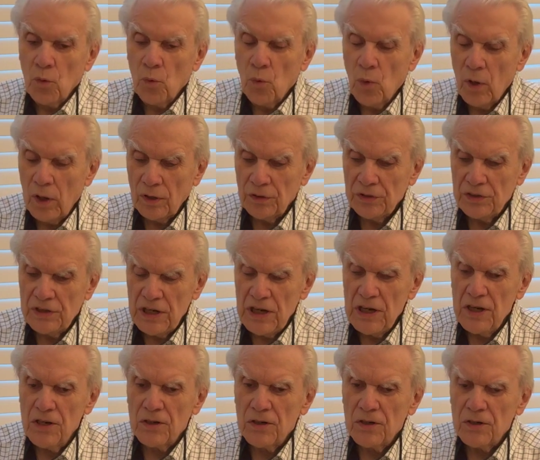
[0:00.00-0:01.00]
Well,
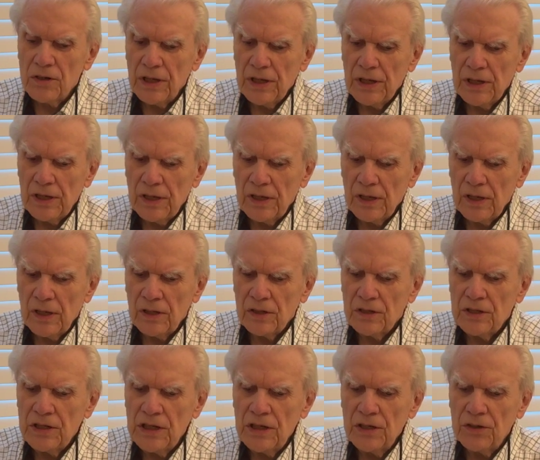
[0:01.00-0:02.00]
Deener,
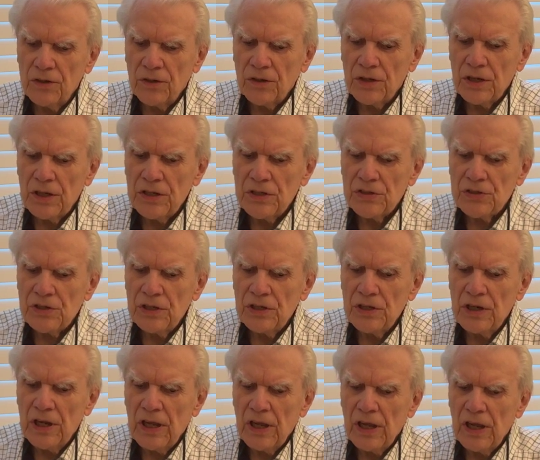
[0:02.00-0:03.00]
Deener is an
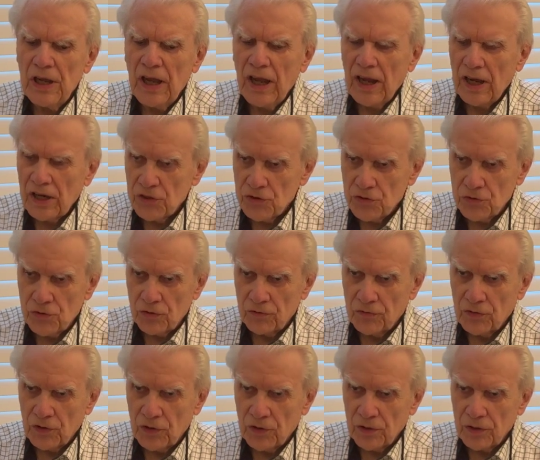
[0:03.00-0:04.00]

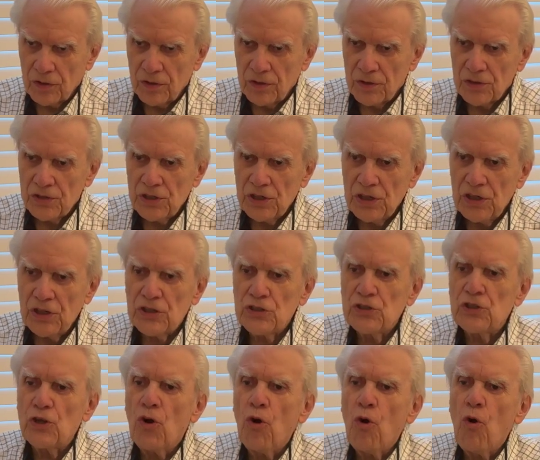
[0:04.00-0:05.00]
extrovert. She
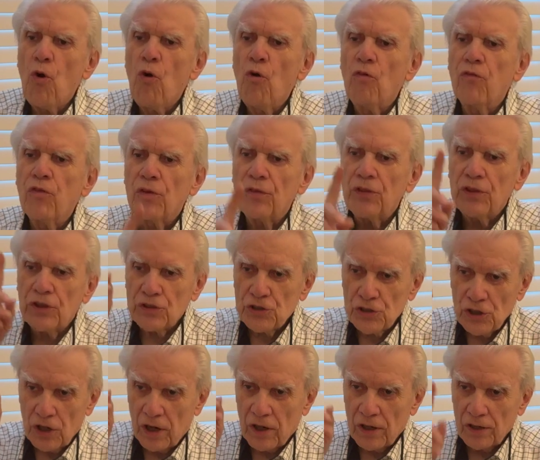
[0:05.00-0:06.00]
is over the
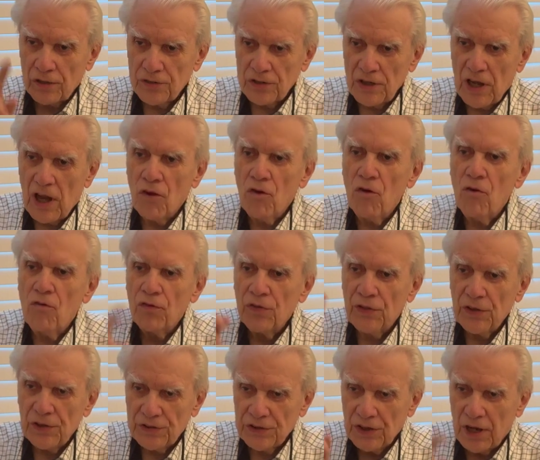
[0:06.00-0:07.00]
chart, over
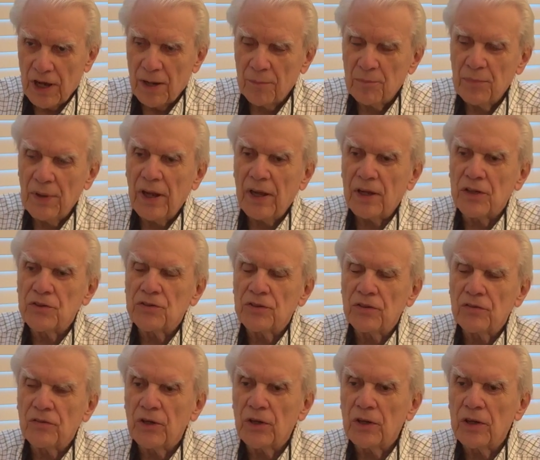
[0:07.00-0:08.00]
the top
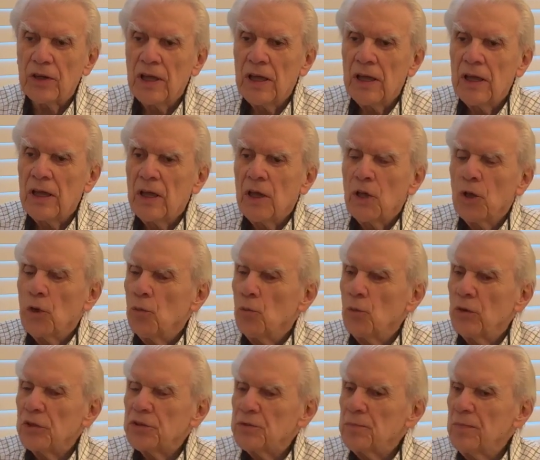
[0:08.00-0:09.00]
extrovert,
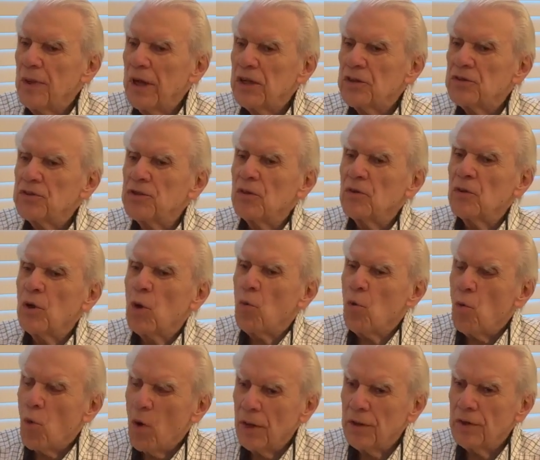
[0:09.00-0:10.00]
which makes her a
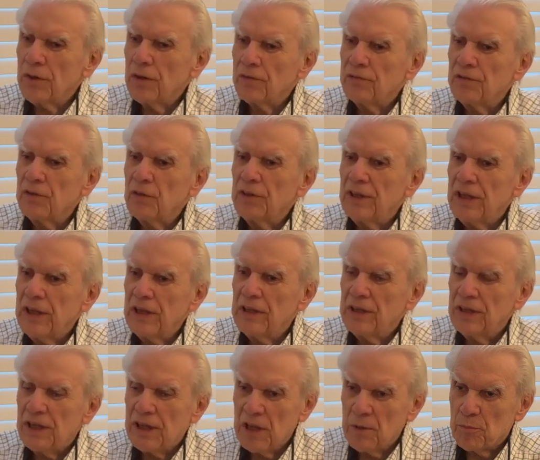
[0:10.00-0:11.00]
wonderful
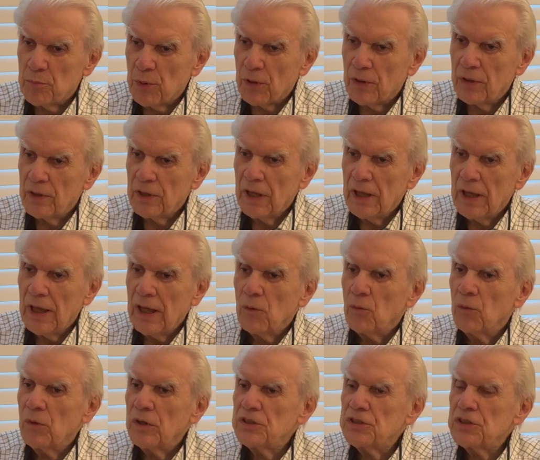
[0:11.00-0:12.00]
innkeeper,
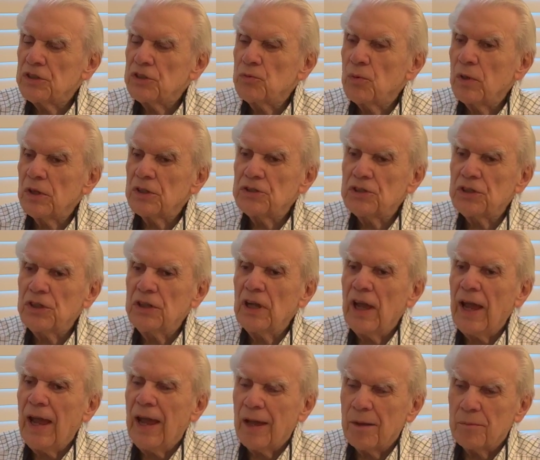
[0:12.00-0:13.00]
which is what she
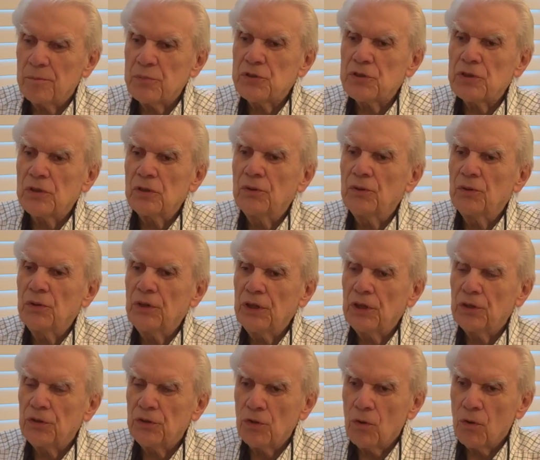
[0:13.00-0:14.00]
absolutely
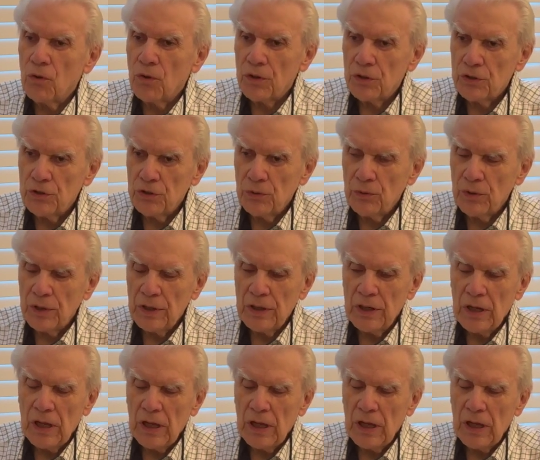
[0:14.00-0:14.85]
adored doing.